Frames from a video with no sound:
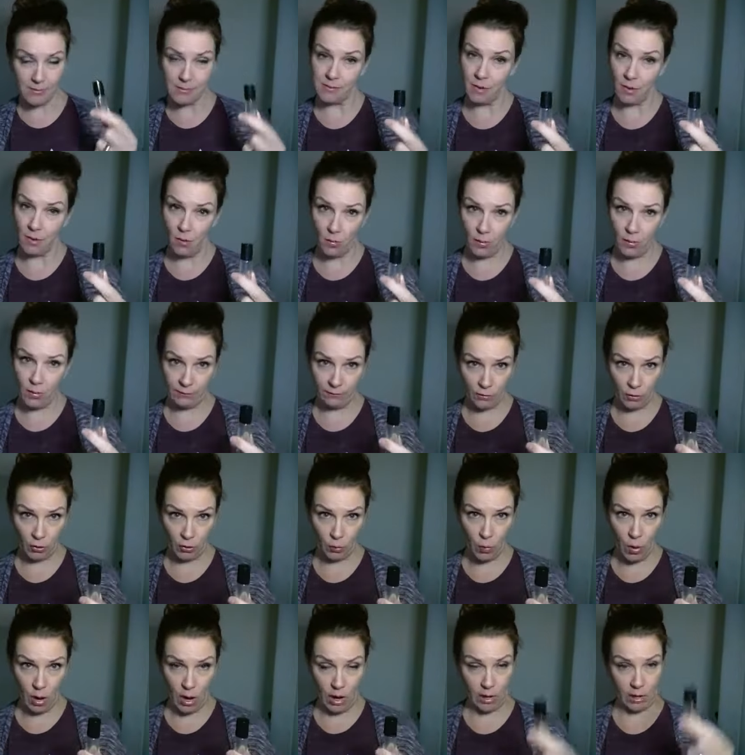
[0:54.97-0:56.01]
So if
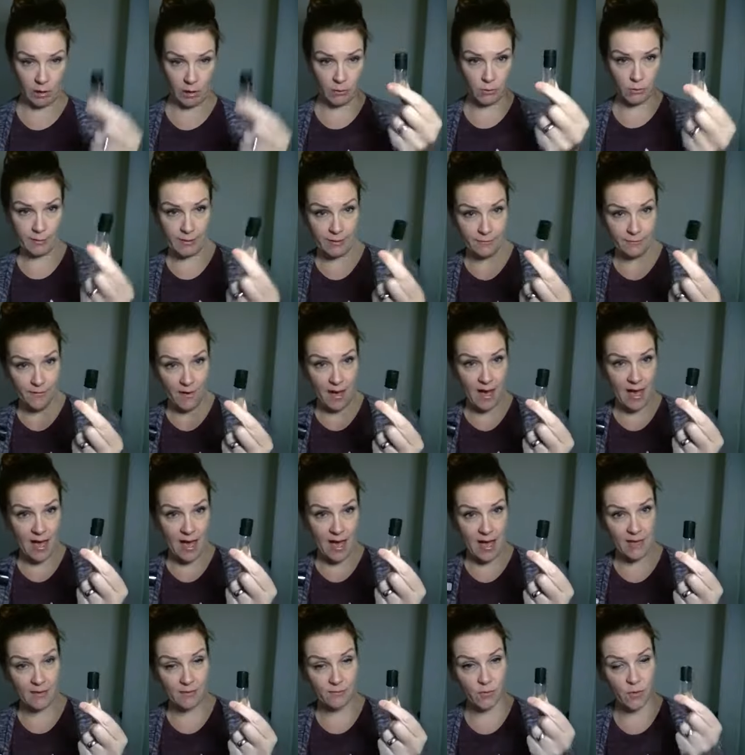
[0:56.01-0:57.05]
you are doing a
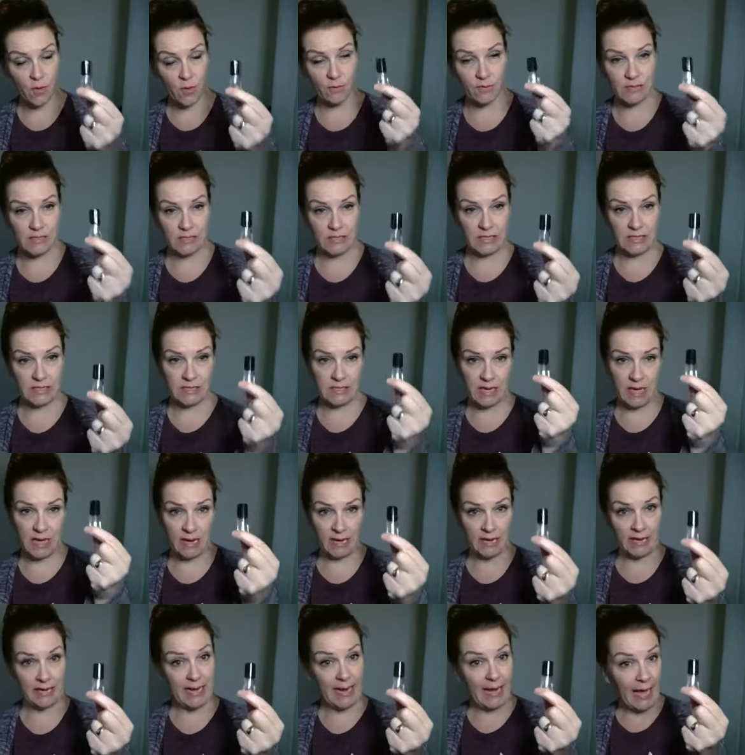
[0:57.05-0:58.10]
5, you obviously need to cut
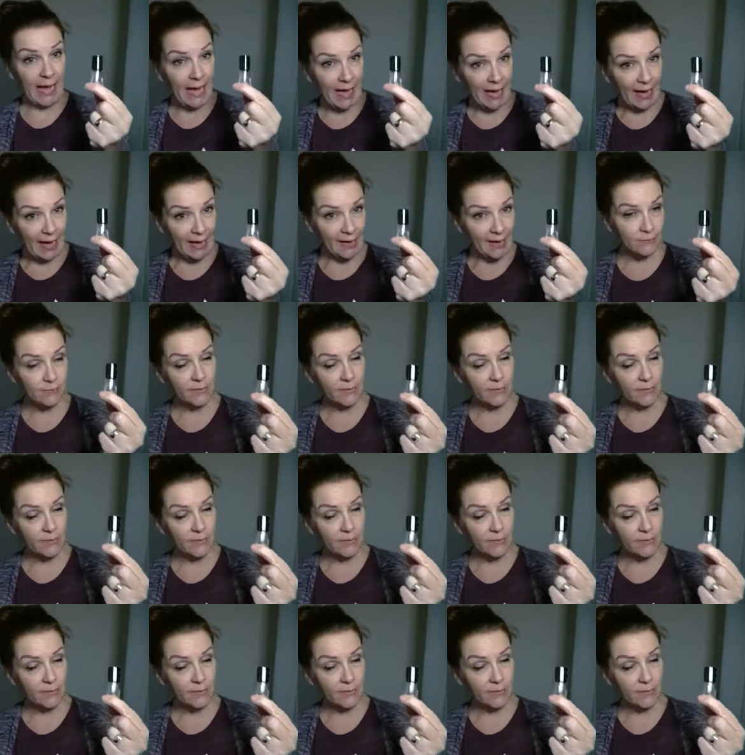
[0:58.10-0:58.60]
it in half.